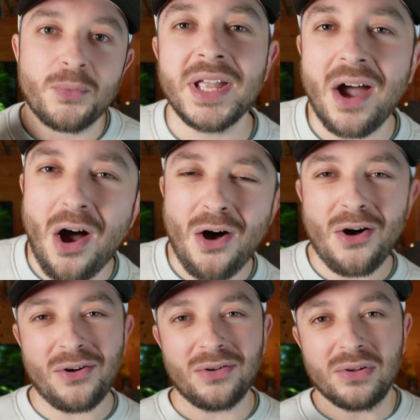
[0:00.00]
We
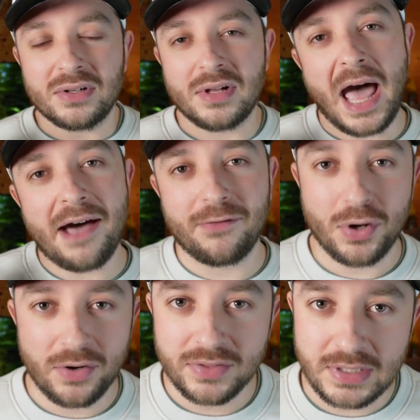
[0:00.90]
all have
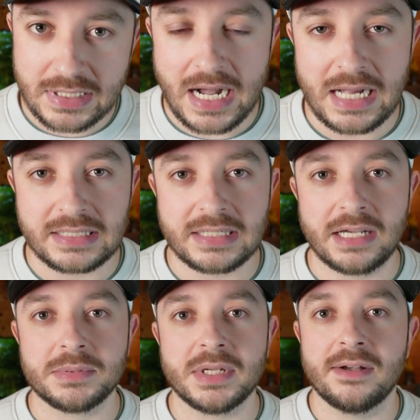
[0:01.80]
heard the
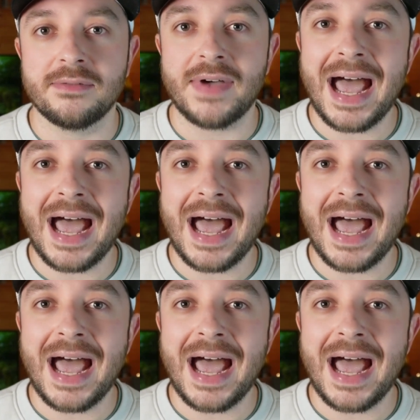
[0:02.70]
concept of